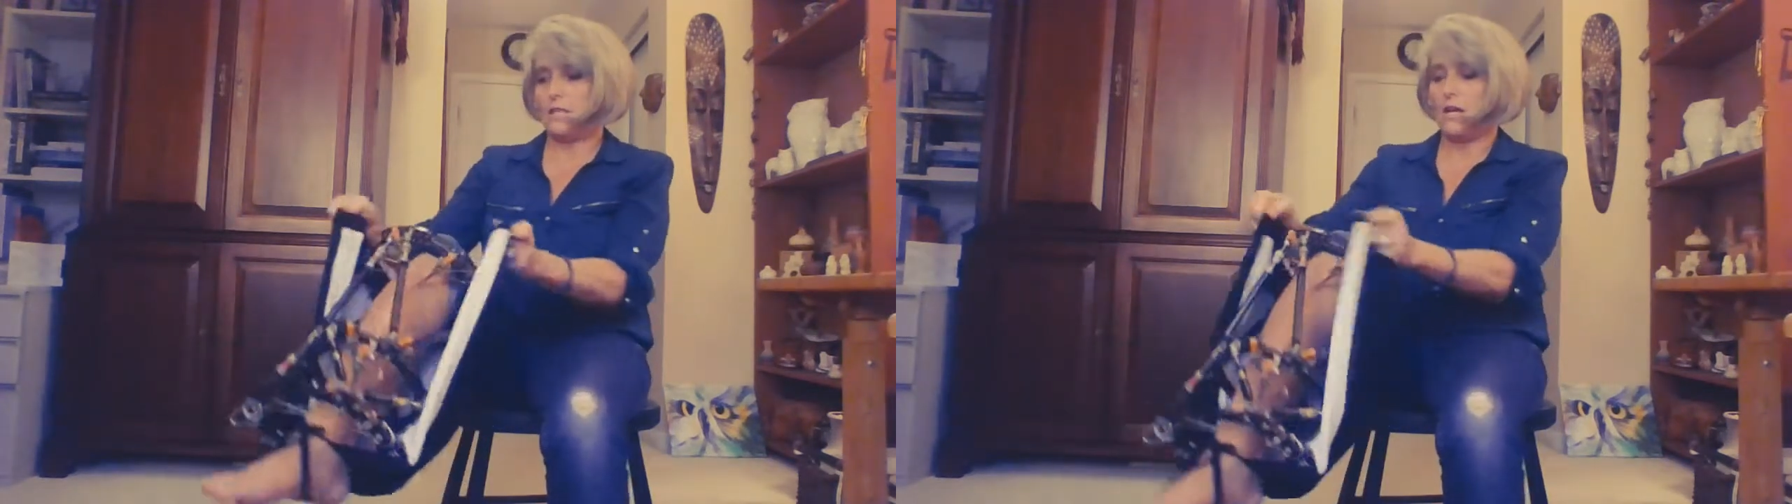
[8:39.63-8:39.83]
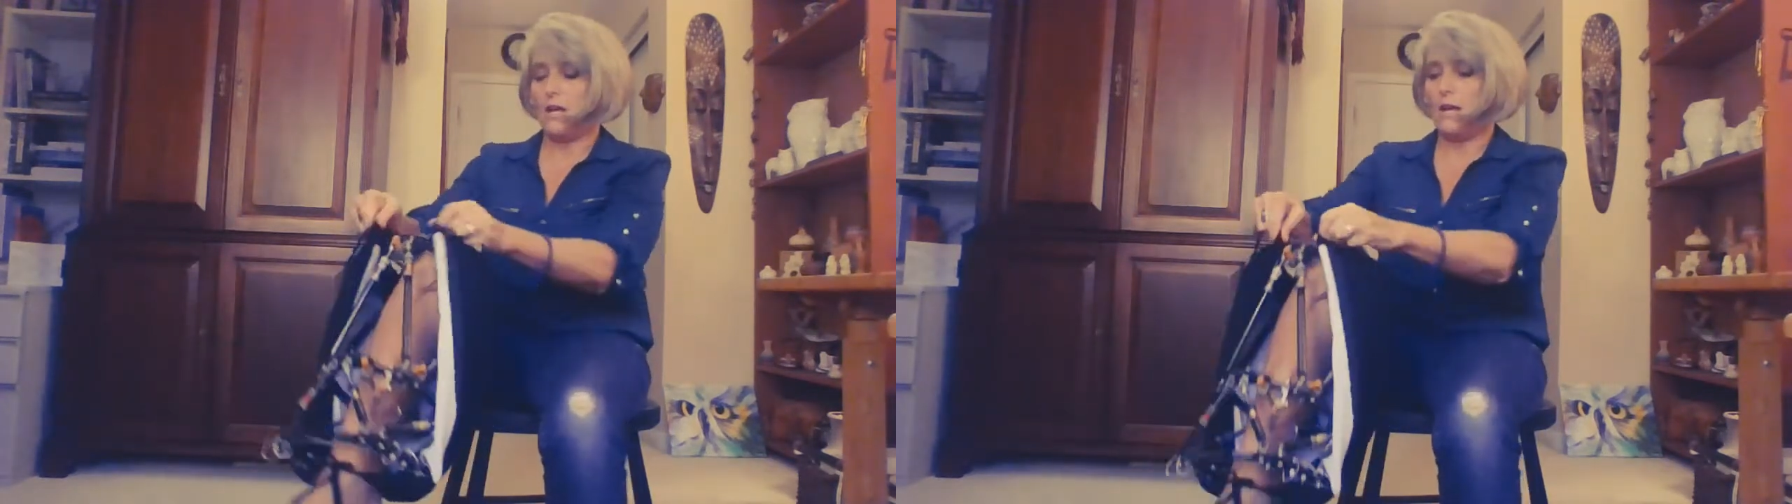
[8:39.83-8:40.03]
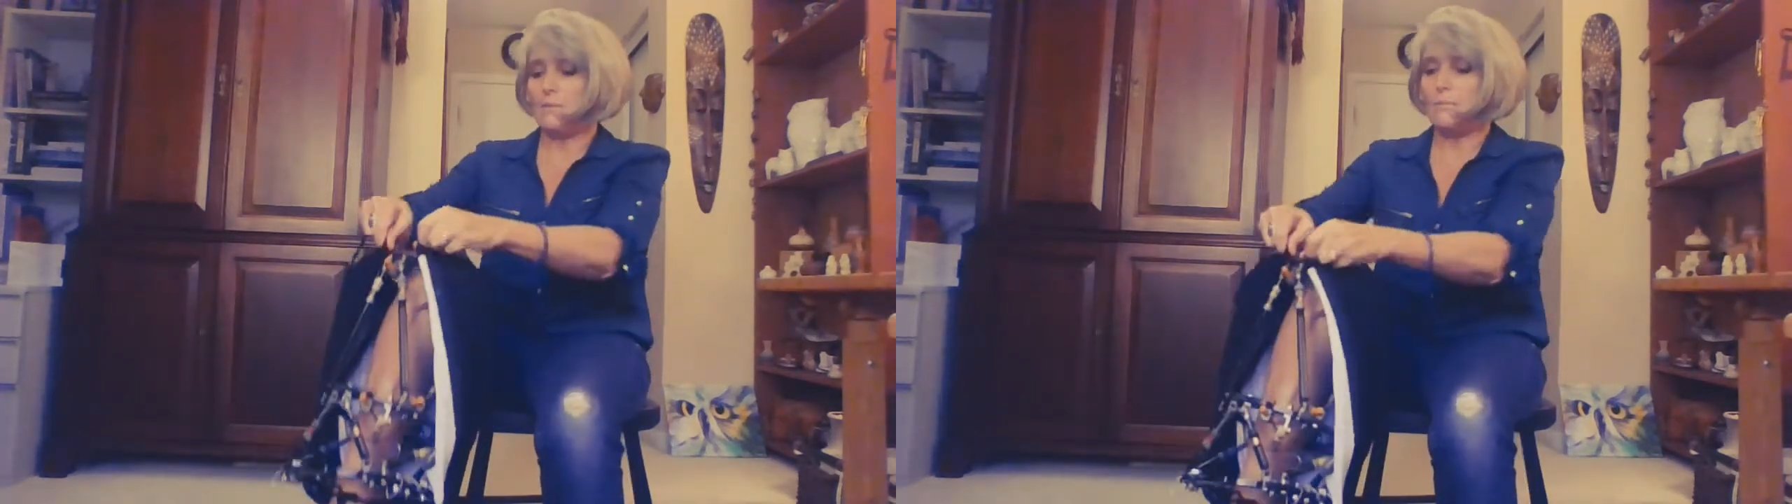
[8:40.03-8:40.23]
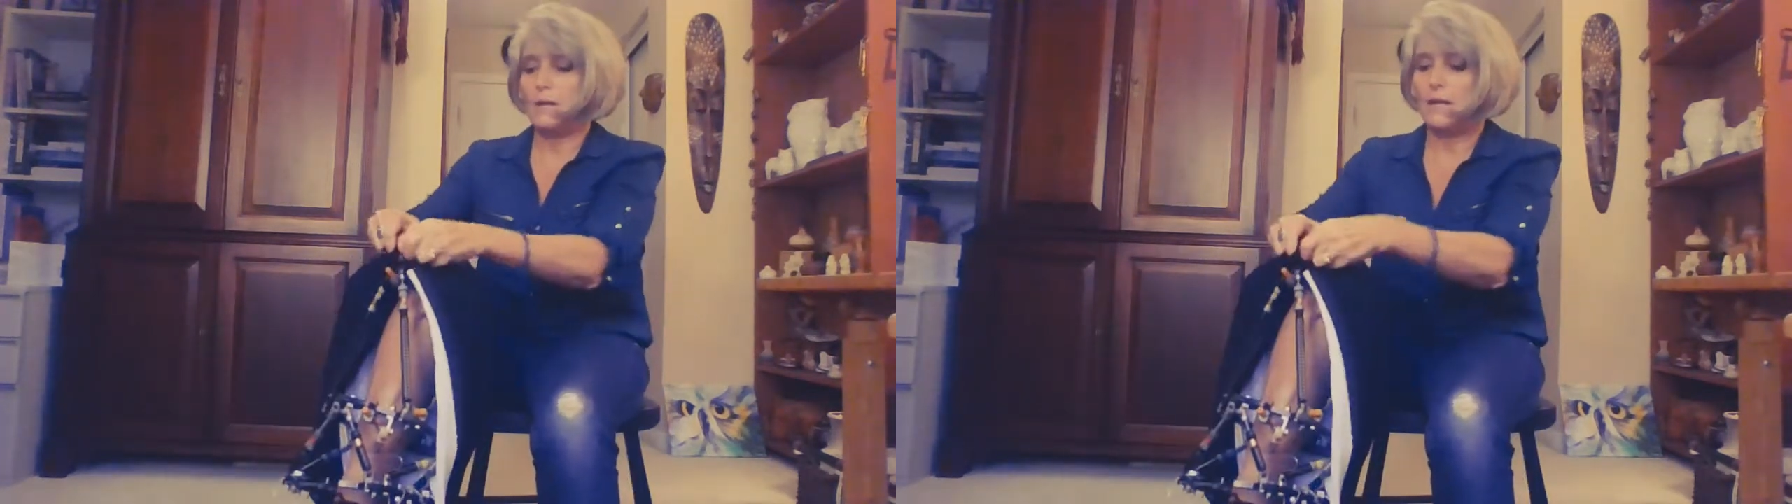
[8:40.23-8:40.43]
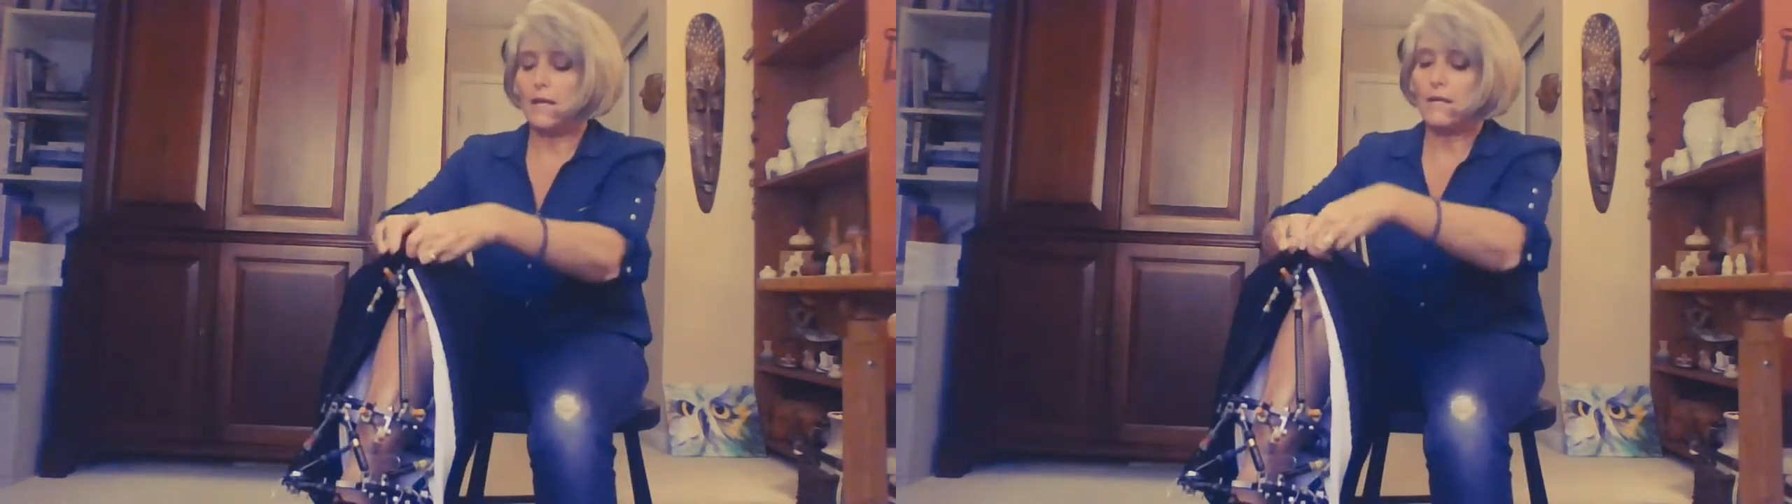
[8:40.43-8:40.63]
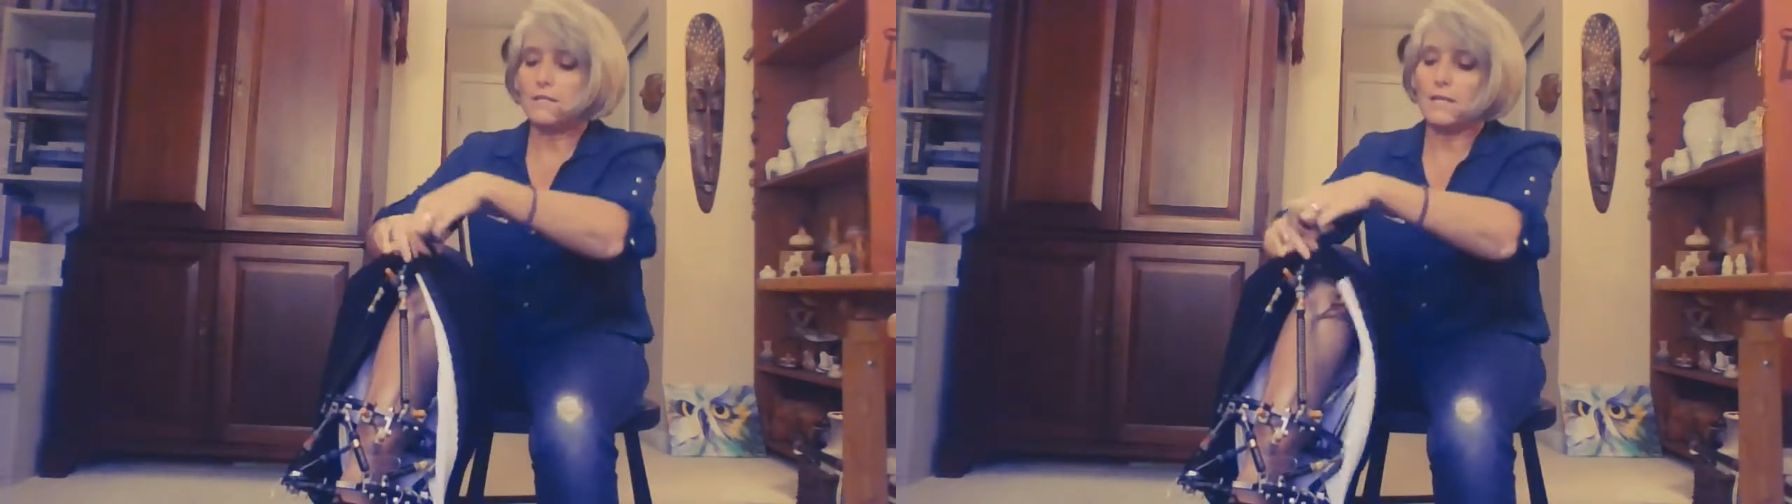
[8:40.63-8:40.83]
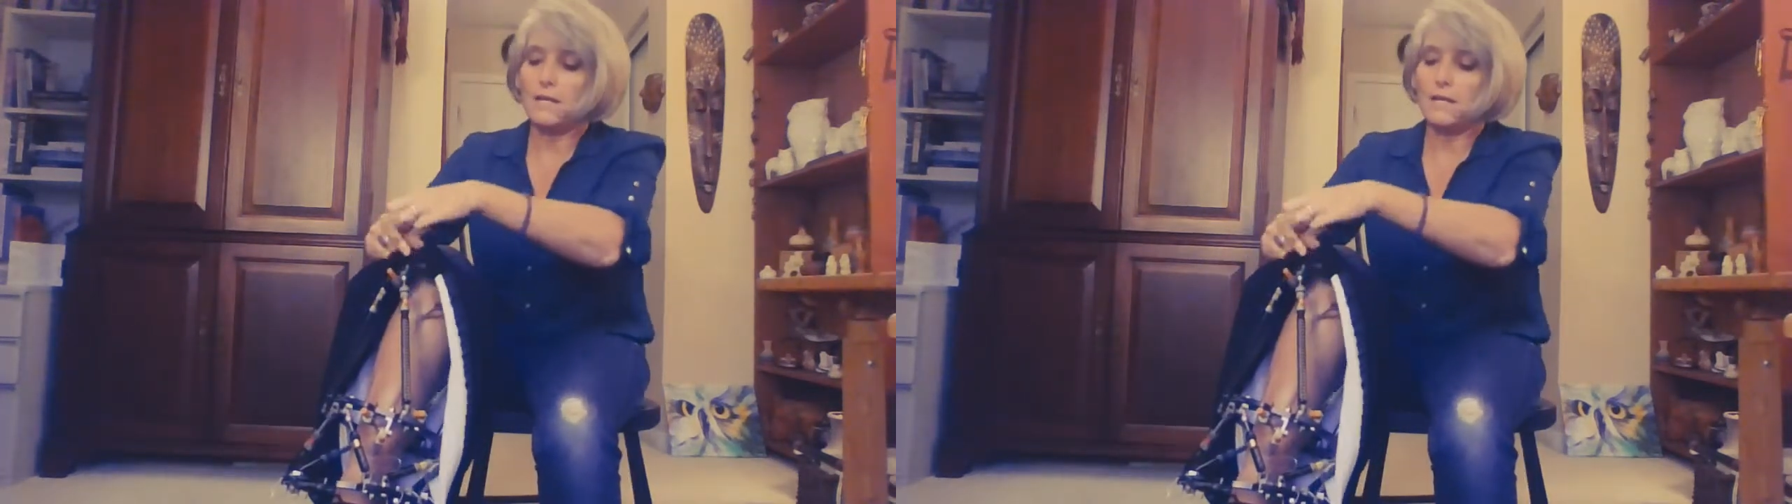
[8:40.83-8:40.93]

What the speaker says: top and